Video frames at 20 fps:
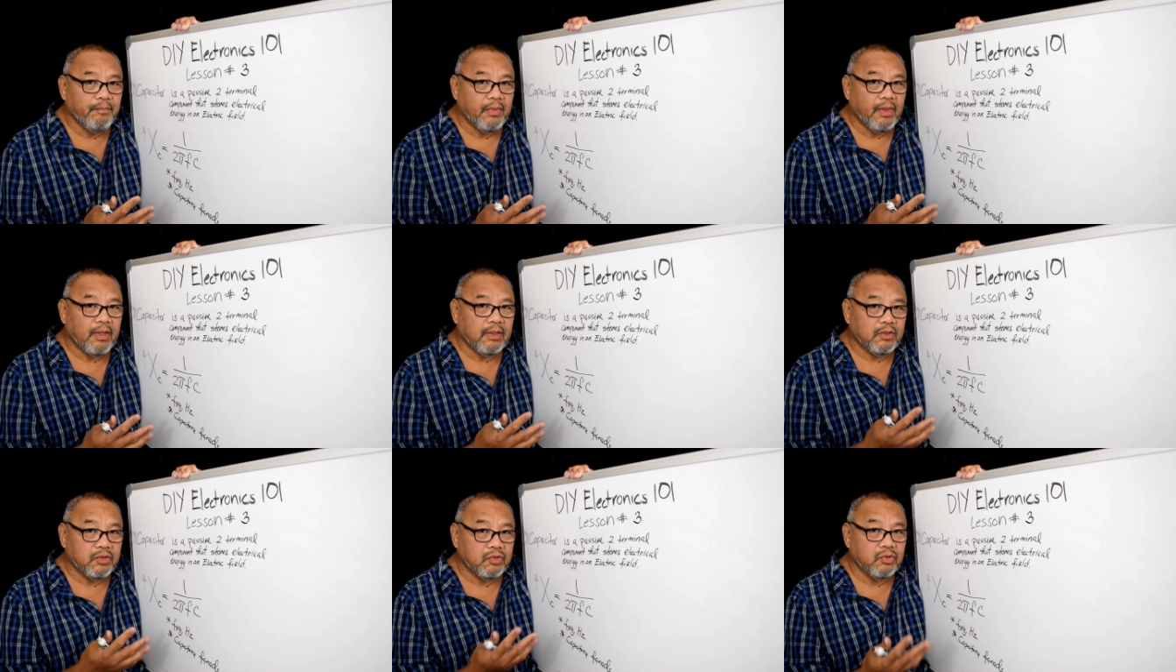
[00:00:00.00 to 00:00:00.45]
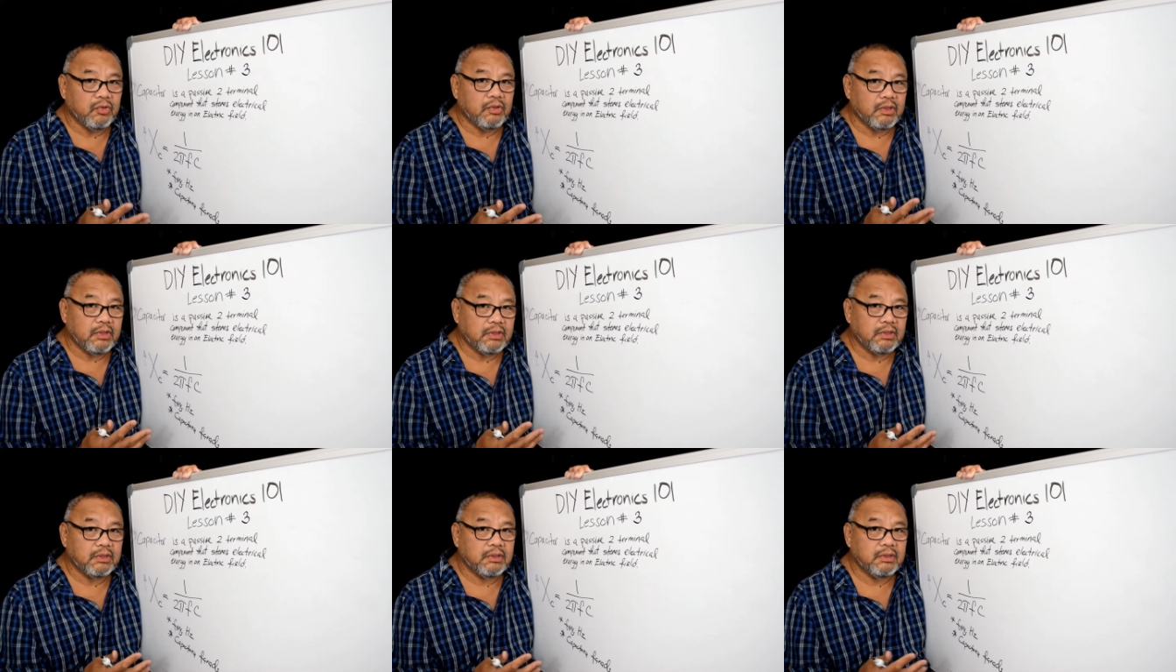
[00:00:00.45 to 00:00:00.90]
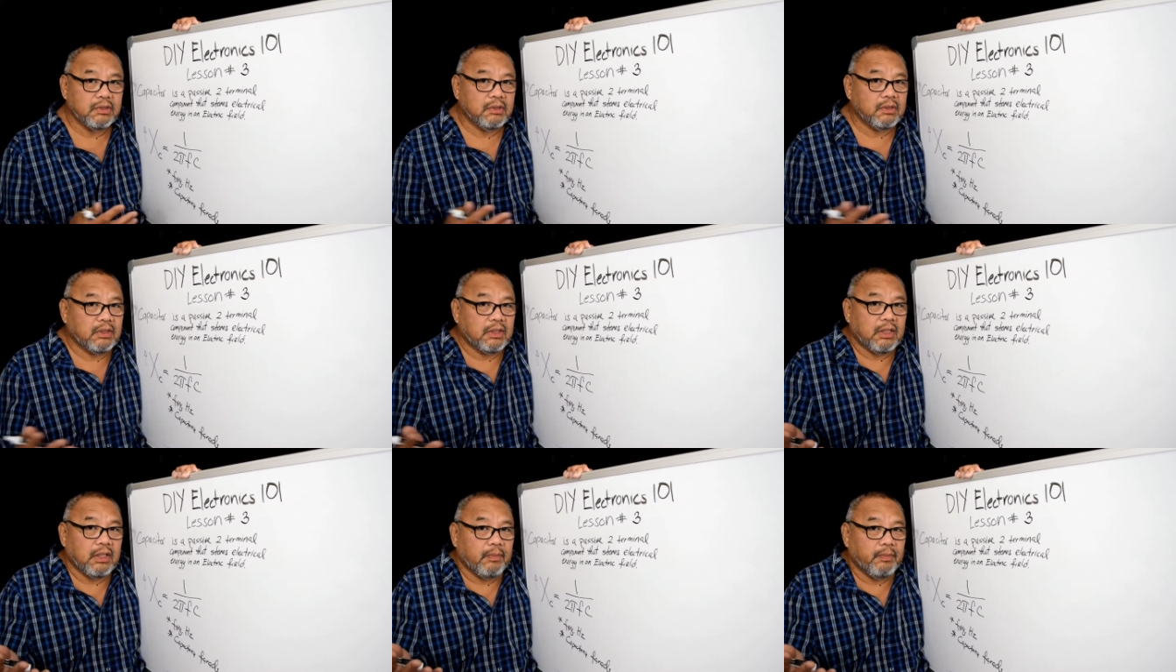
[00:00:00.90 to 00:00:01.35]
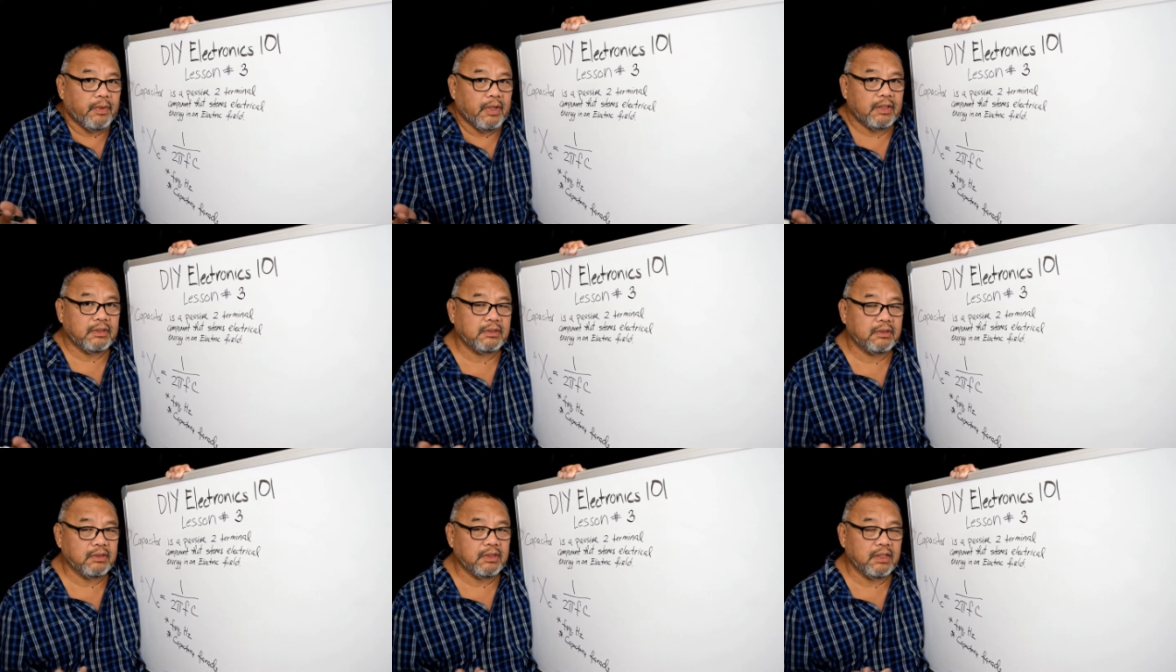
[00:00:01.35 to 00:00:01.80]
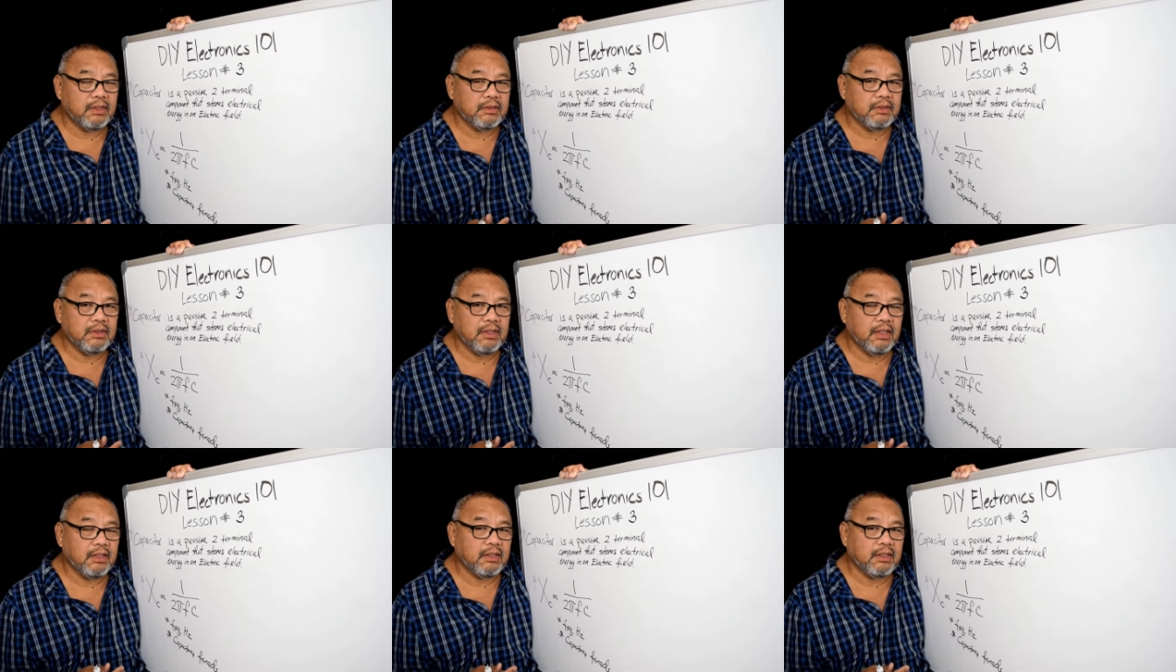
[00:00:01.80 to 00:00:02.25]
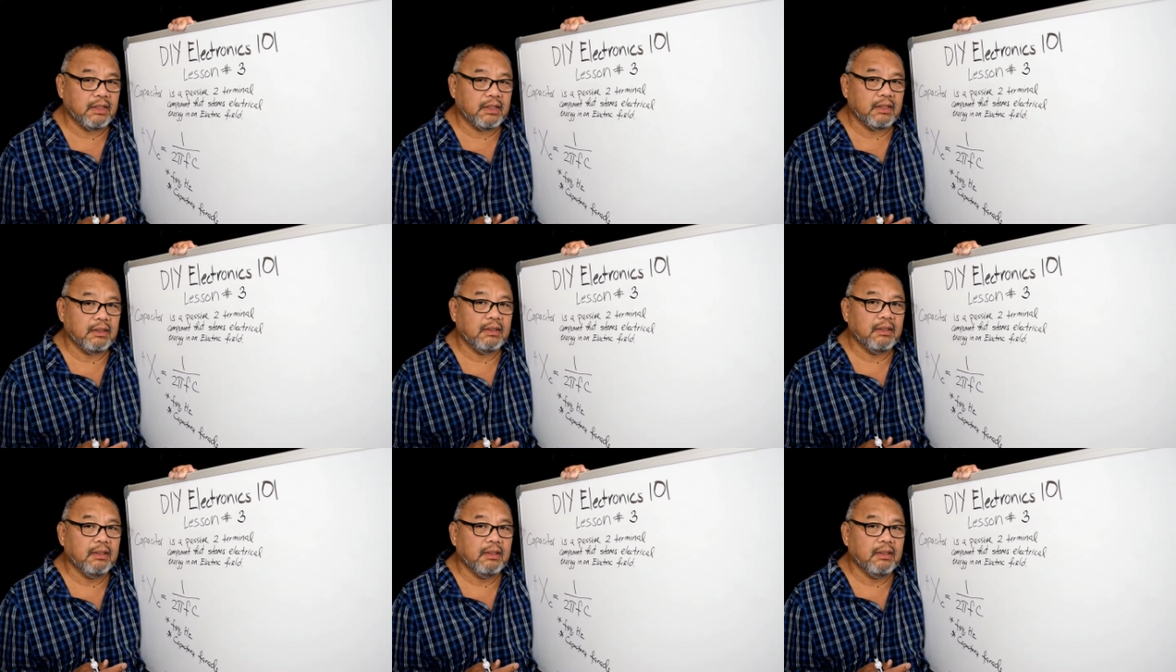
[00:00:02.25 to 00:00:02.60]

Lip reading: source, the capacitor does nothing.